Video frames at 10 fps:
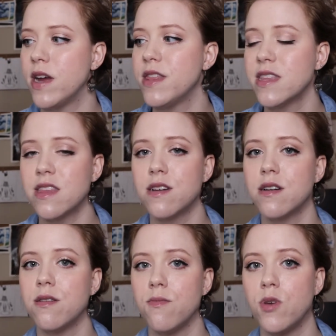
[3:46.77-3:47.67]
I think
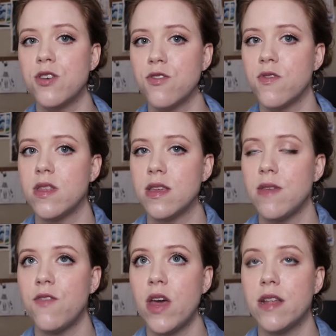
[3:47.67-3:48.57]
their winter
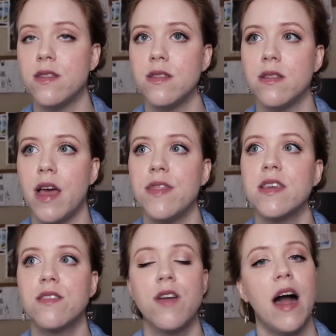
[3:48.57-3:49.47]
event, I
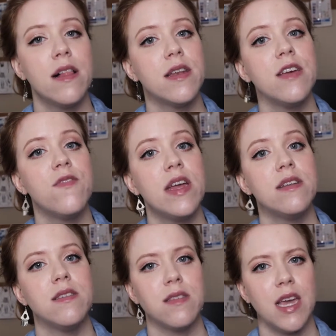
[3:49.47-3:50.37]
think their holiday
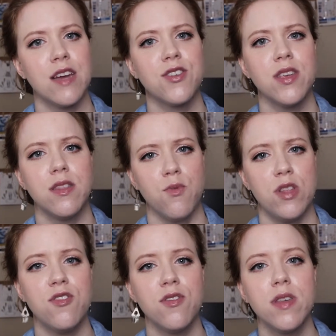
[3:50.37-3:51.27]
event is actually in the
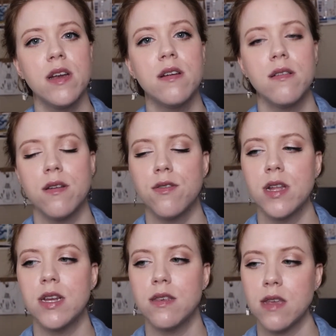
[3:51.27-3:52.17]
winter there,
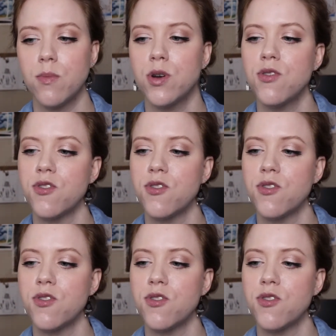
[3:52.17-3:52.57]
early December.